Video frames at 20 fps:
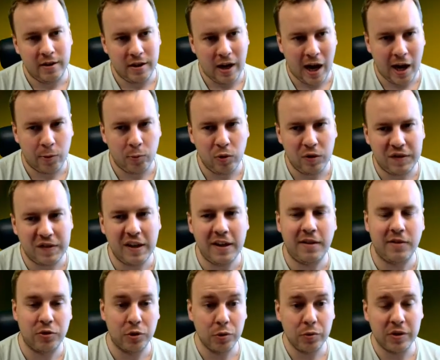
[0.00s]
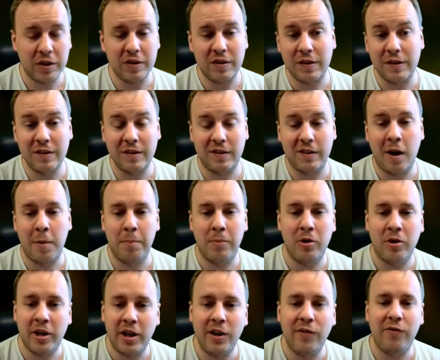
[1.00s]
I will say true distance number
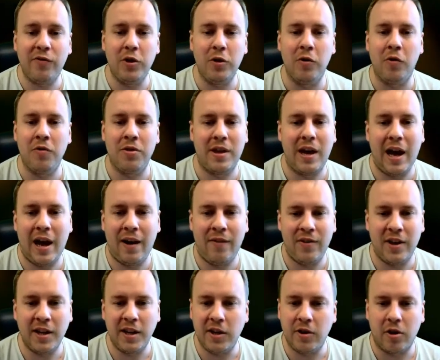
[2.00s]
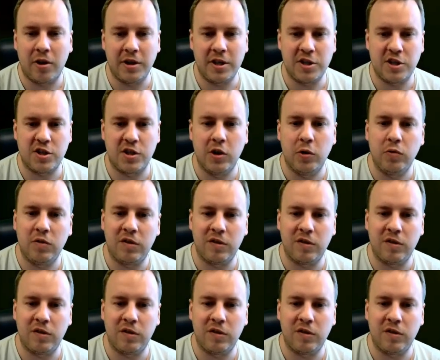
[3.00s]
if you don't have any yardage notes